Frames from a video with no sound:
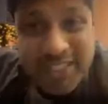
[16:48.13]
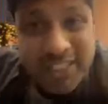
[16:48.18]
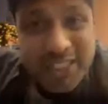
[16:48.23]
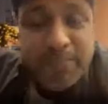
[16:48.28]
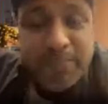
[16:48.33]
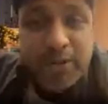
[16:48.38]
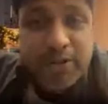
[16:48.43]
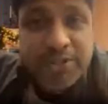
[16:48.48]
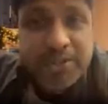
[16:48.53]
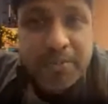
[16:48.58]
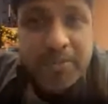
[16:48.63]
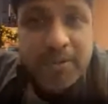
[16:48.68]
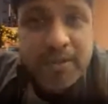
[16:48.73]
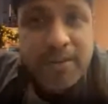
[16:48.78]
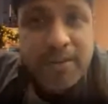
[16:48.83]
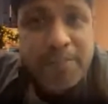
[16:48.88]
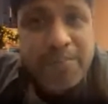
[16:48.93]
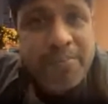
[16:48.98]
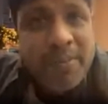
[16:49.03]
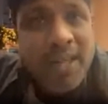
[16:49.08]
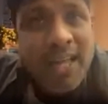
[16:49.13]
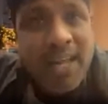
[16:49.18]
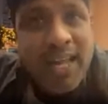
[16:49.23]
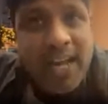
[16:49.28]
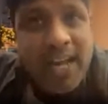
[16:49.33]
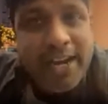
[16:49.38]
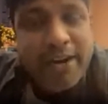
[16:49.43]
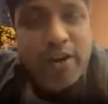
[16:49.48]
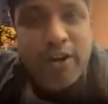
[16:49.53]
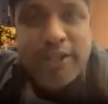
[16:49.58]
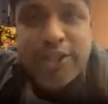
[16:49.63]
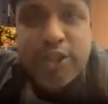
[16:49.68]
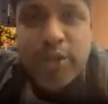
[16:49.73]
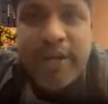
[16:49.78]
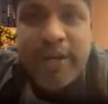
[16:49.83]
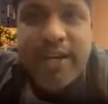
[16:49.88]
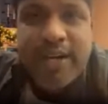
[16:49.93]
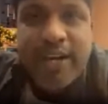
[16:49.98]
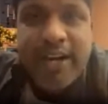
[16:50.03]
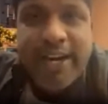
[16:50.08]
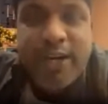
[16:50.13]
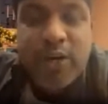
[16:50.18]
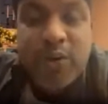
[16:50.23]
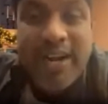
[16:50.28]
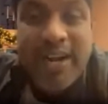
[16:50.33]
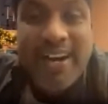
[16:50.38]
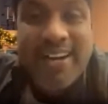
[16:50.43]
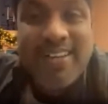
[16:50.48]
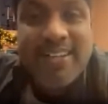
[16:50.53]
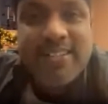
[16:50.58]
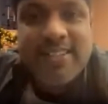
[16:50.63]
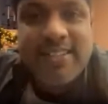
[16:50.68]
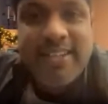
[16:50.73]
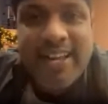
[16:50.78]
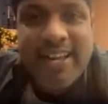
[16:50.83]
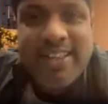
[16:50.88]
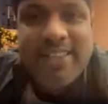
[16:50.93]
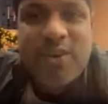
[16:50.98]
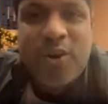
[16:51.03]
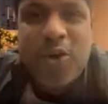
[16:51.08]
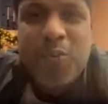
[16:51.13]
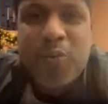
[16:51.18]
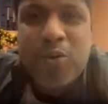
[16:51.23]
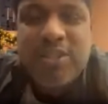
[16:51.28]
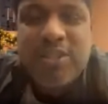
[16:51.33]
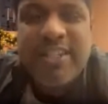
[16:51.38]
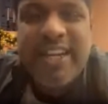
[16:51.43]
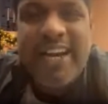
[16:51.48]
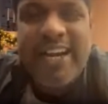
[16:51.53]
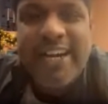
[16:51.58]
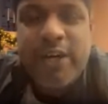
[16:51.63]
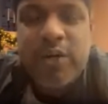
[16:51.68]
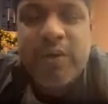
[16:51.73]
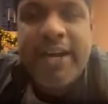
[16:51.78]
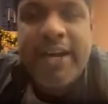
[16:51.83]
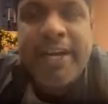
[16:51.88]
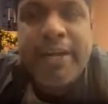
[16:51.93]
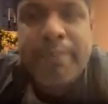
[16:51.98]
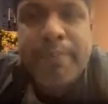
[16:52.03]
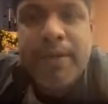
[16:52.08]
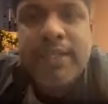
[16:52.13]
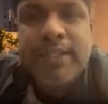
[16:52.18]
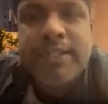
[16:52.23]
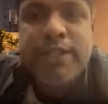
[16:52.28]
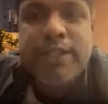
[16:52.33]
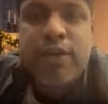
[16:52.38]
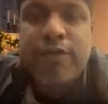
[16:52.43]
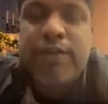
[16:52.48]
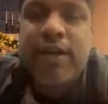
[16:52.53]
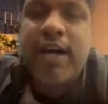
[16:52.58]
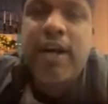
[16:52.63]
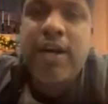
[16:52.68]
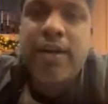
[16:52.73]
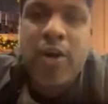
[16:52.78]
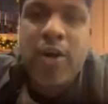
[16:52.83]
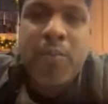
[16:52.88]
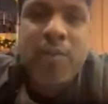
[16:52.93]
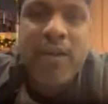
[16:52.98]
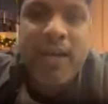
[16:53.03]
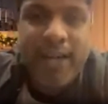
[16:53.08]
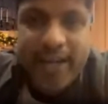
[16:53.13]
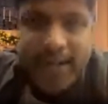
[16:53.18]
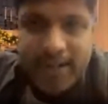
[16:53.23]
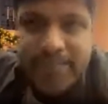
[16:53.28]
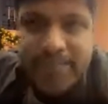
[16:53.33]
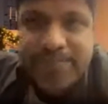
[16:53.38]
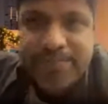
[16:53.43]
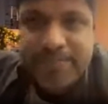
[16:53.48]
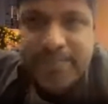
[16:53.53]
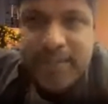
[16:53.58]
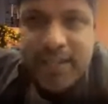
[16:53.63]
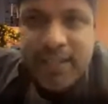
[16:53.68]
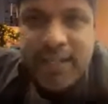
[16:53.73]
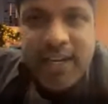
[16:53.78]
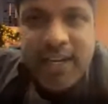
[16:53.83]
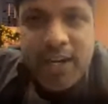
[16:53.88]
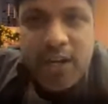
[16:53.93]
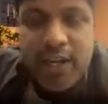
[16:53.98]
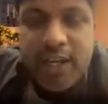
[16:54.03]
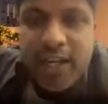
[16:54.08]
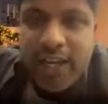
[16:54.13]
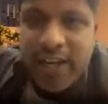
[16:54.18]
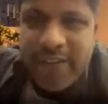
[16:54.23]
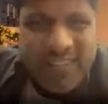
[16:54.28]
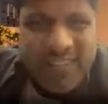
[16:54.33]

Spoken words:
as possible, and also we try to get the strength almost 80 to 90% of the normal leg. If